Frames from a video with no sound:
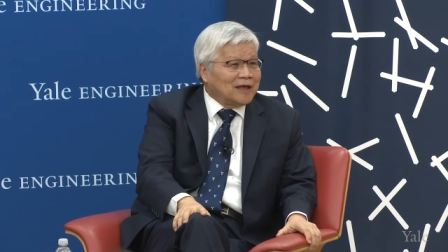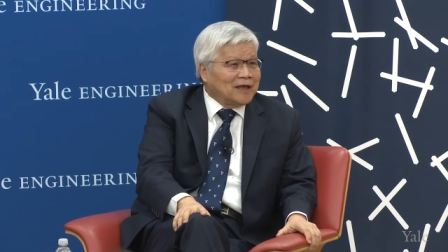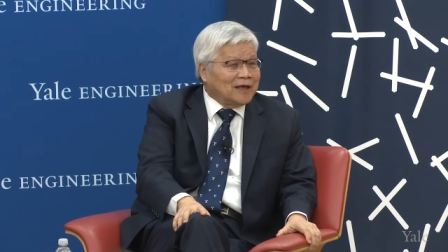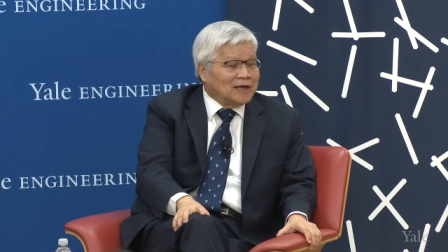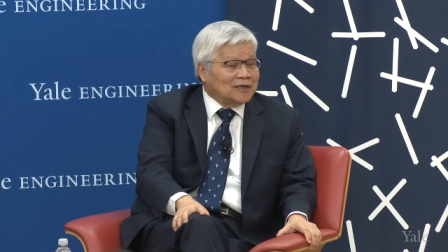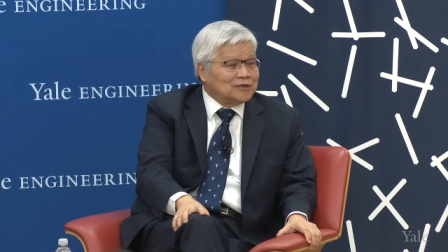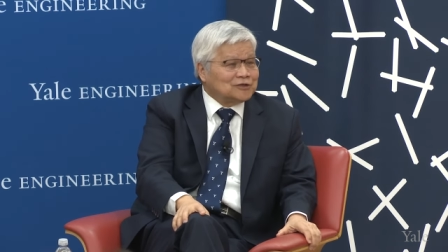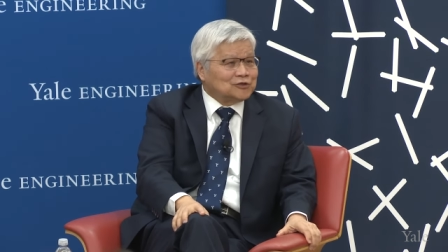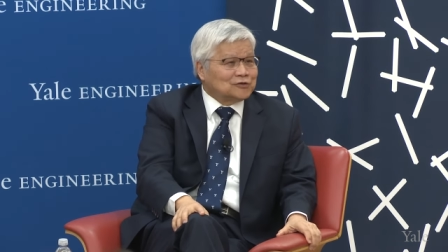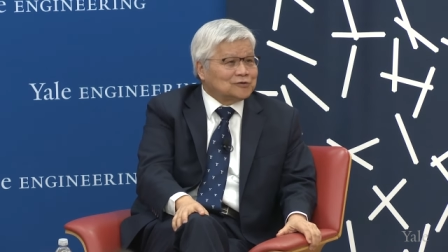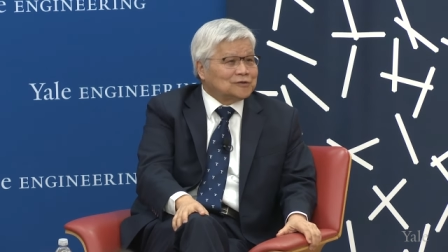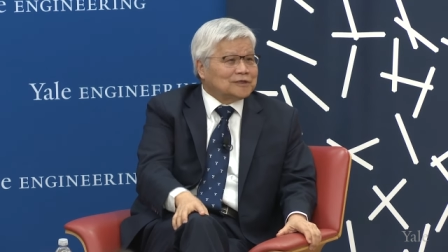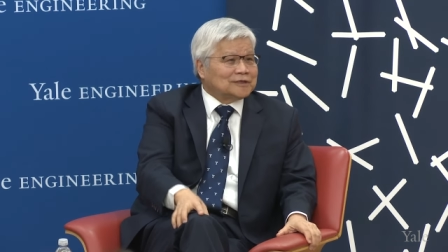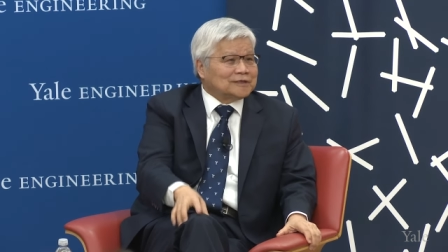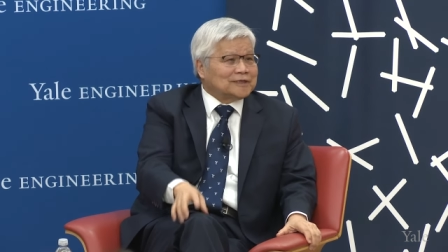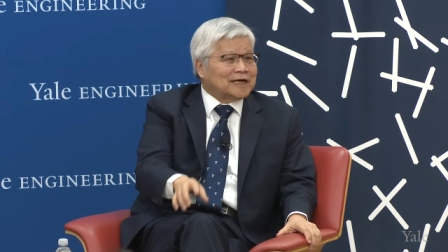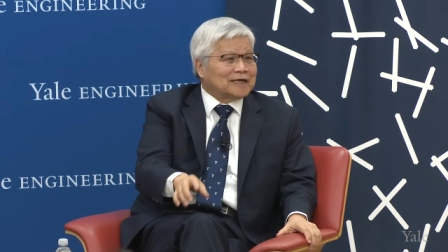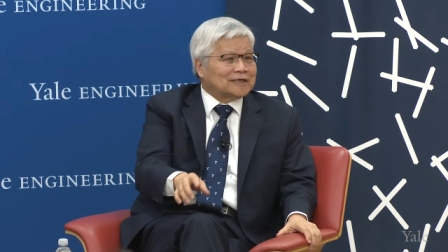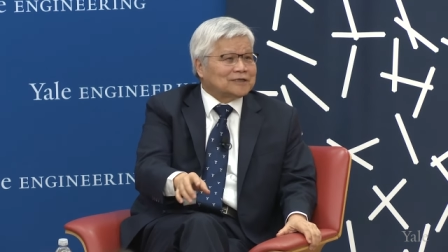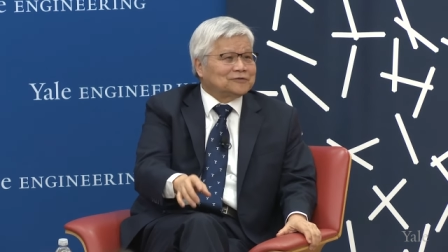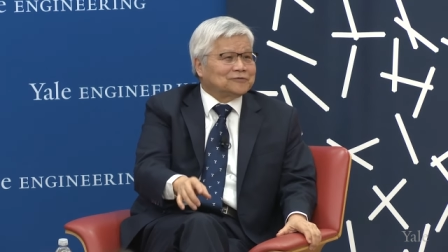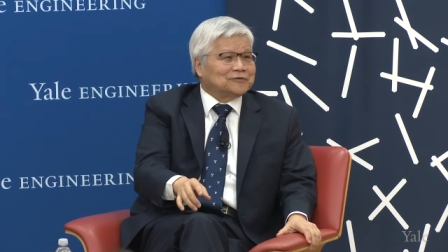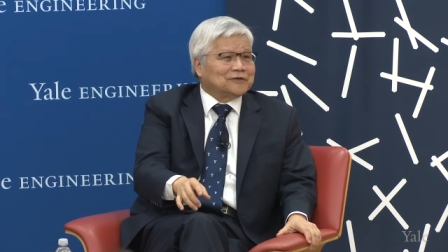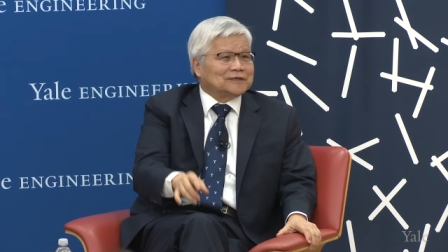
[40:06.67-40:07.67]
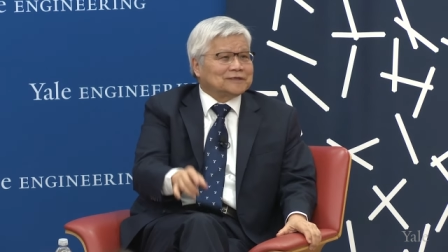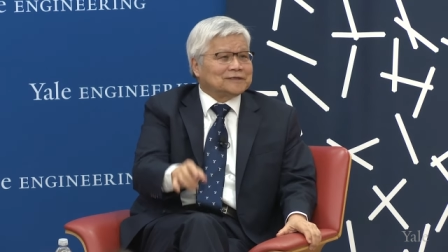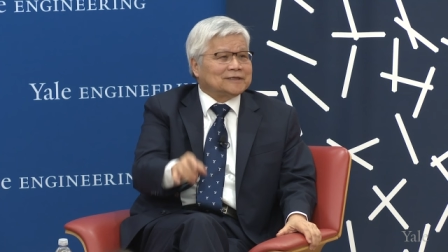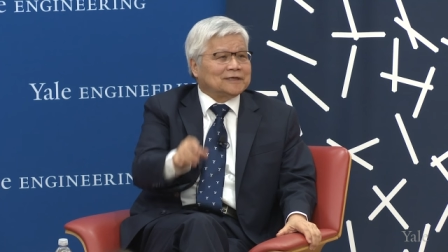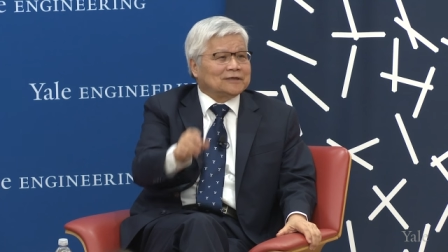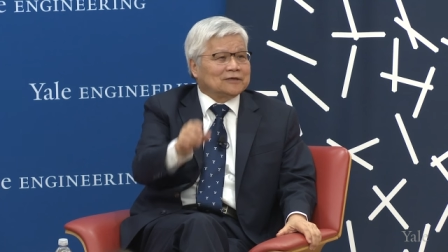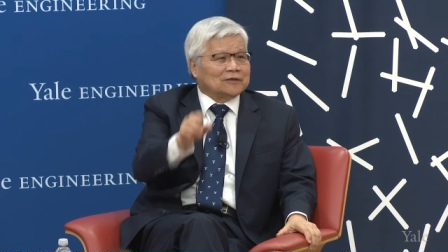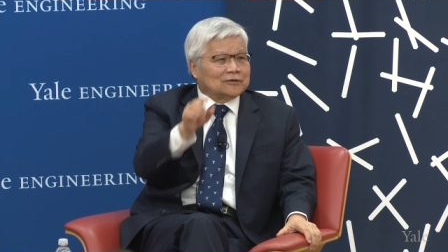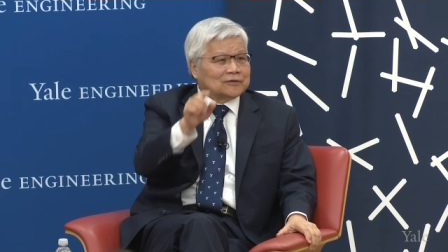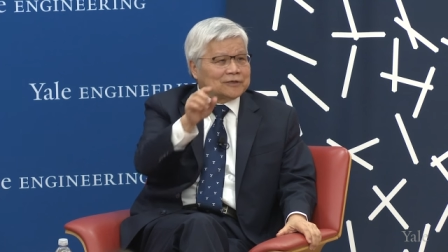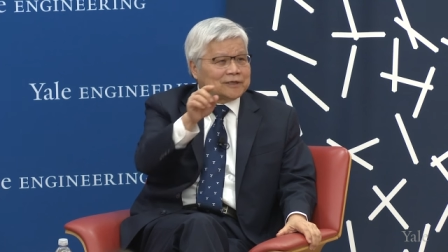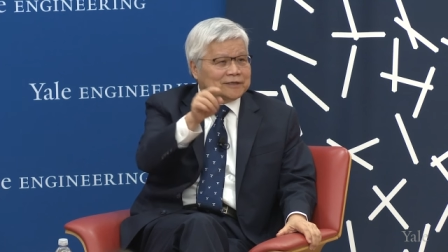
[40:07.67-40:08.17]
And so the doctor will
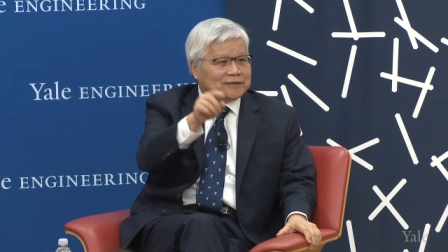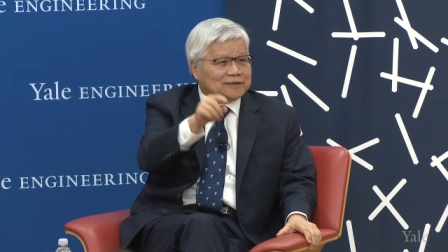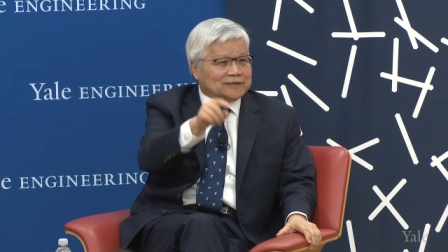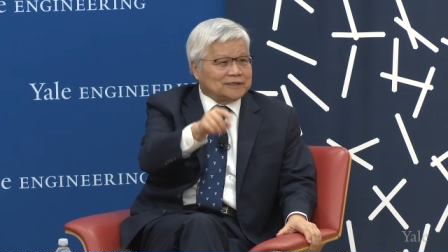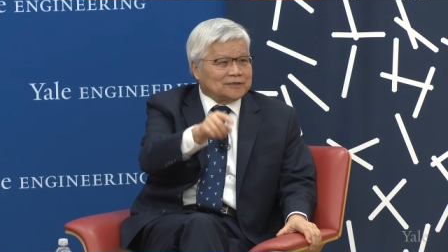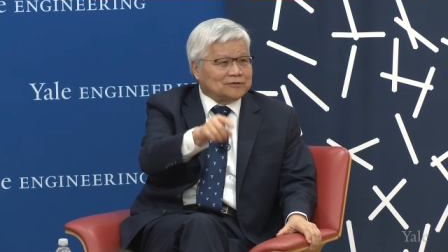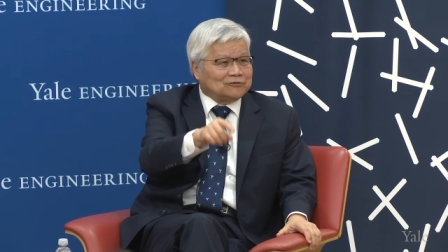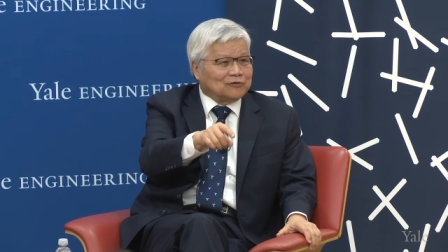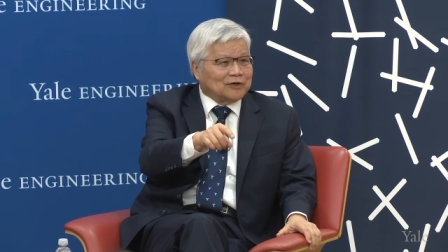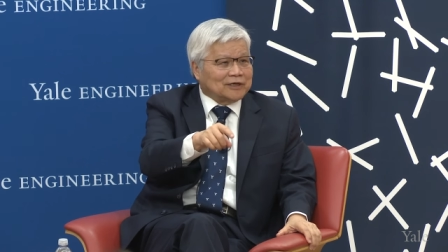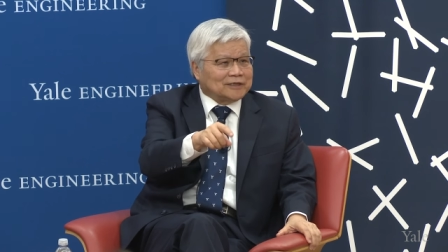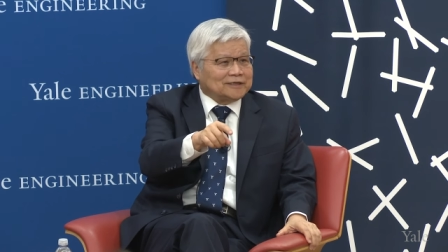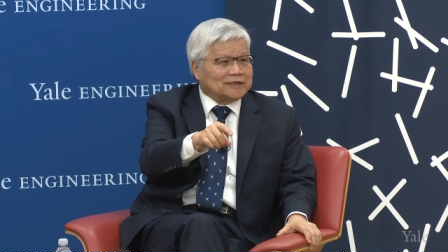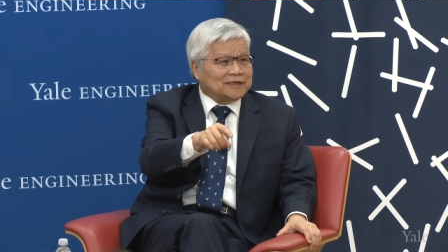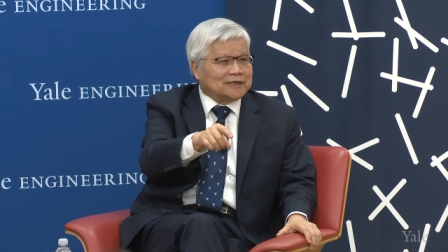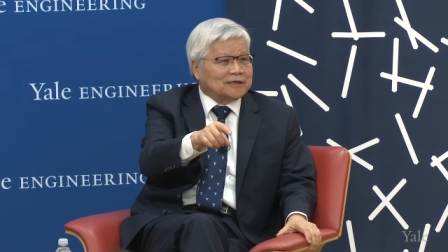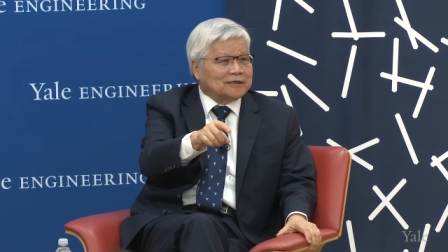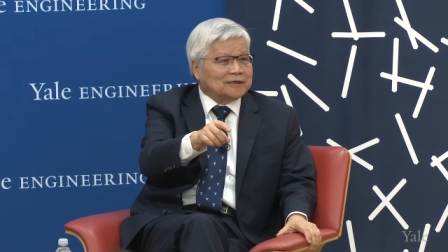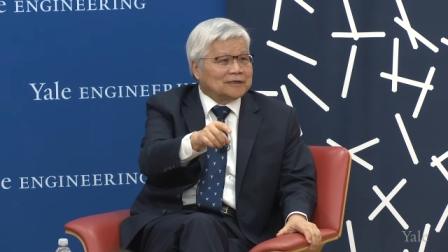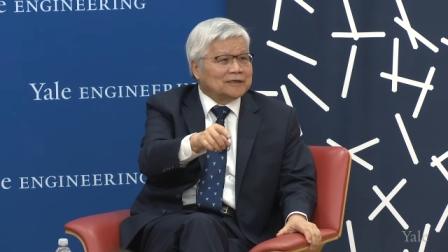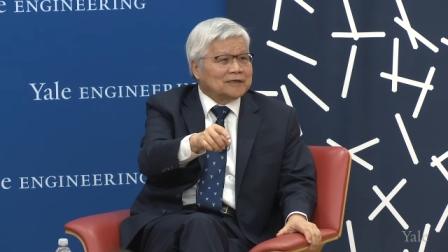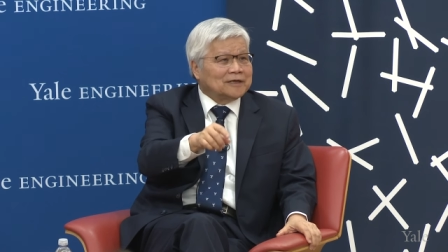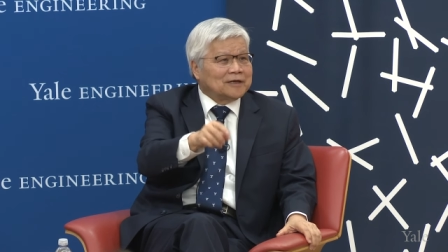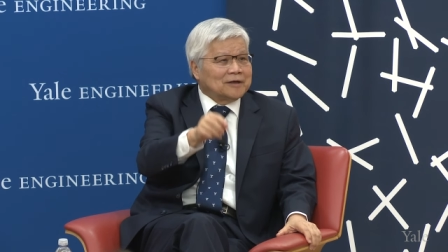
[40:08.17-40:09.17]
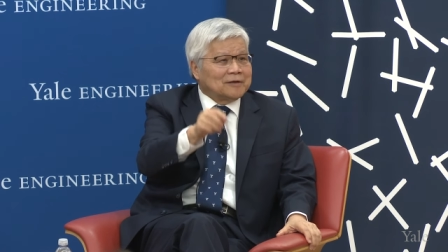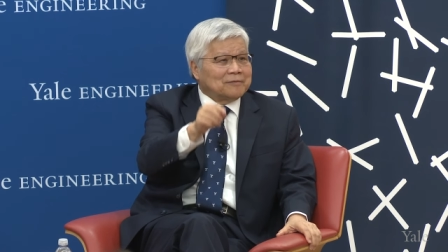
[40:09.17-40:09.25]
say, okay, sit right there